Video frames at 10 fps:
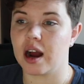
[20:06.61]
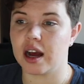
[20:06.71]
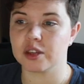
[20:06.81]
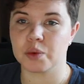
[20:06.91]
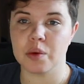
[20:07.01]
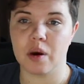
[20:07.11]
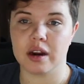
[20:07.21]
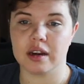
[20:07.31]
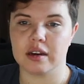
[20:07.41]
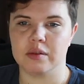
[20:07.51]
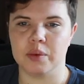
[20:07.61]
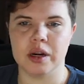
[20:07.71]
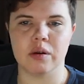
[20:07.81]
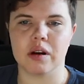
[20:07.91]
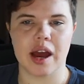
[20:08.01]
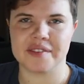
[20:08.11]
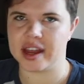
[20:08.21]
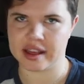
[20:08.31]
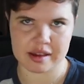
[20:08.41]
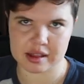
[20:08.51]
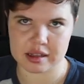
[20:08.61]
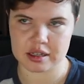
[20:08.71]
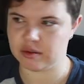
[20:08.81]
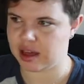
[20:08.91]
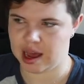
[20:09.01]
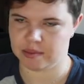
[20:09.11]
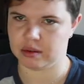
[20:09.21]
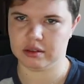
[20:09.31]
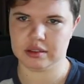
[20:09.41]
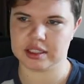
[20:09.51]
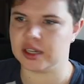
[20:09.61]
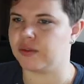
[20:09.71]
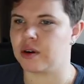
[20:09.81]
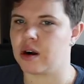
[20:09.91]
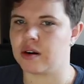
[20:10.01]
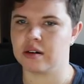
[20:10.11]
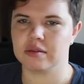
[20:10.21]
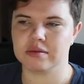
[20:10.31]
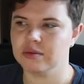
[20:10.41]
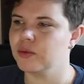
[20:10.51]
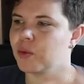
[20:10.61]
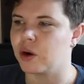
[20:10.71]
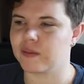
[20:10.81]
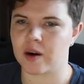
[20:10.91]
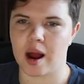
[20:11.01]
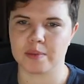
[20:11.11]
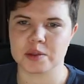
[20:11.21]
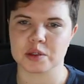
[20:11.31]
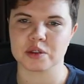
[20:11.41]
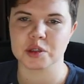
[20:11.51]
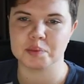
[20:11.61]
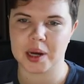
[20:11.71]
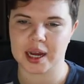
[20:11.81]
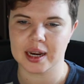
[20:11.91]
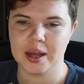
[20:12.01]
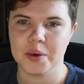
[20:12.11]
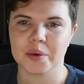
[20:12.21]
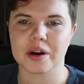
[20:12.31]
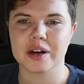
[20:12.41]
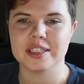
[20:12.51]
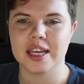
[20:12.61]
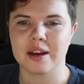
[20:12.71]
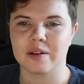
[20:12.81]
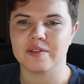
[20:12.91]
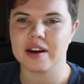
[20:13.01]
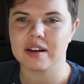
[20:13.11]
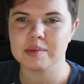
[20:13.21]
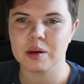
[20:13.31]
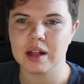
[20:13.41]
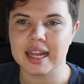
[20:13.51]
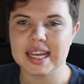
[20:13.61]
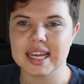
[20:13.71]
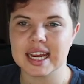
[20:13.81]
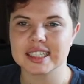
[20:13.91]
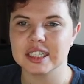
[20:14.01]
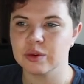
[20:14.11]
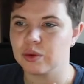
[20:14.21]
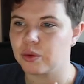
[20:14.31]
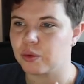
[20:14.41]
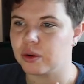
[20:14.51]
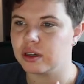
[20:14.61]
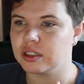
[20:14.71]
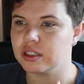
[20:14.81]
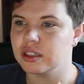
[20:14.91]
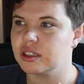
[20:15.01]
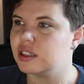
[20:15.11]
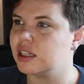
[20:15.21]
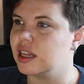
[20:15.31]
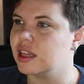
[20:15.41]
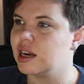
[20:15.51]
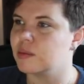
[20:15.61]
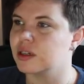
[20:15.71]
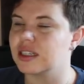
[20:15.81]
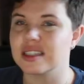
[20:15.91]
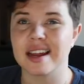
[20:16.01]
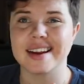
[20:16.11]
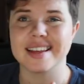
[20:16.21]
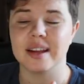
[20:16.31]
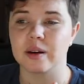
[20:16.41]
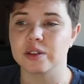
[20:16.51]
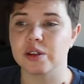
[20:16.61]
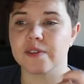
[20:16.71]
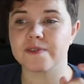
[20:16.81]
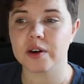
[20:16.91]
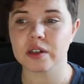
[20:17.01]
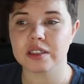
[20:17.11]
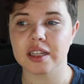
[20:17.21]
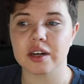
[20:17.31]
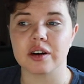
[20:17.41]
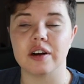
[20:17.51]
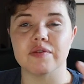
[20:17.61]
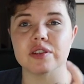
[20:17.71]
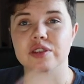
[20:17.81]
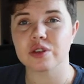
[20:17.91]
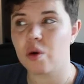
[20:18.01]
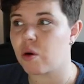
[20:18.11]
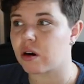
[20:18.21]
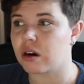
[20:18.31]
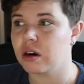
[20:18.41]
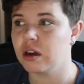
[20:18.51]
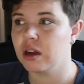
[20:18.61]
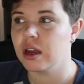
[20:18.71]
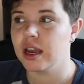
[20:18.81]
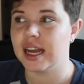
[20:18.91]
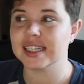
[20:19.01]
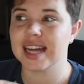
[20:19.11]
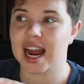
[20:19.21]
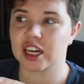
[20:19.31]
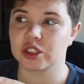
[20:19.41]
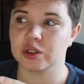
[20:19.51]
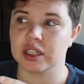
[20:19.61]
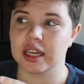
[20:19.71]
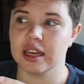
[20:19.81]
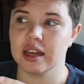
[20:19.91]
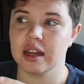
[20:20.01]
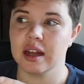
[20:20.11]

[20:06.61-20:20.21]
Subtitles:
us, we don't have anything to do with apple except for one of our obstacles, but we're going to take our variable and it can actually see the numbers inside here. So the first letter of the score is actually